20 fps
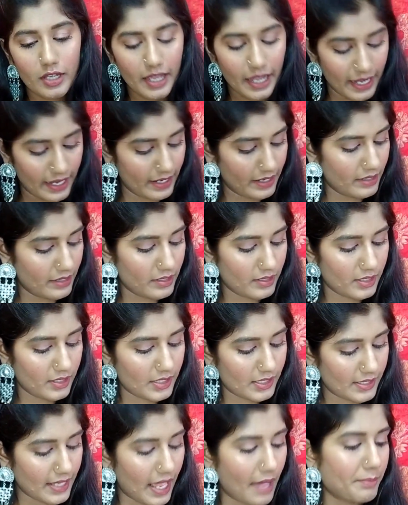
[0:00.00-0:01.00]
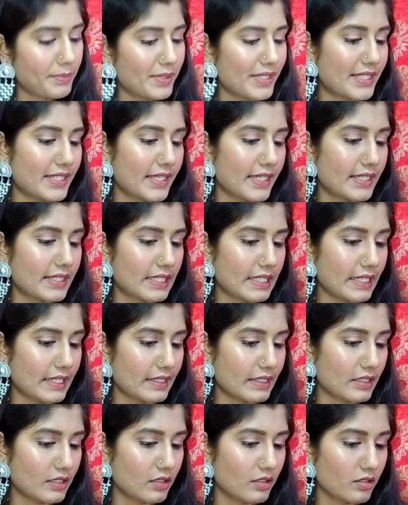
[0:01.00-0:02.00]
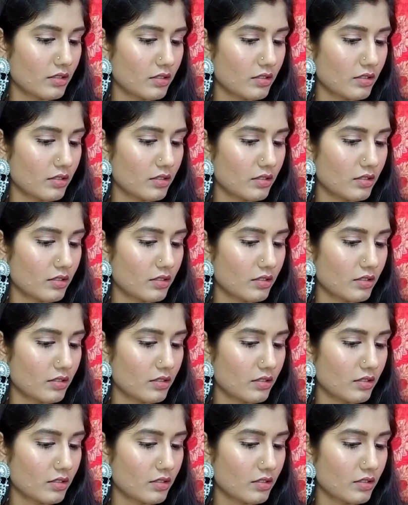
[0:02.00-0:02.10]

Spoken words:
And this is a sample size kit.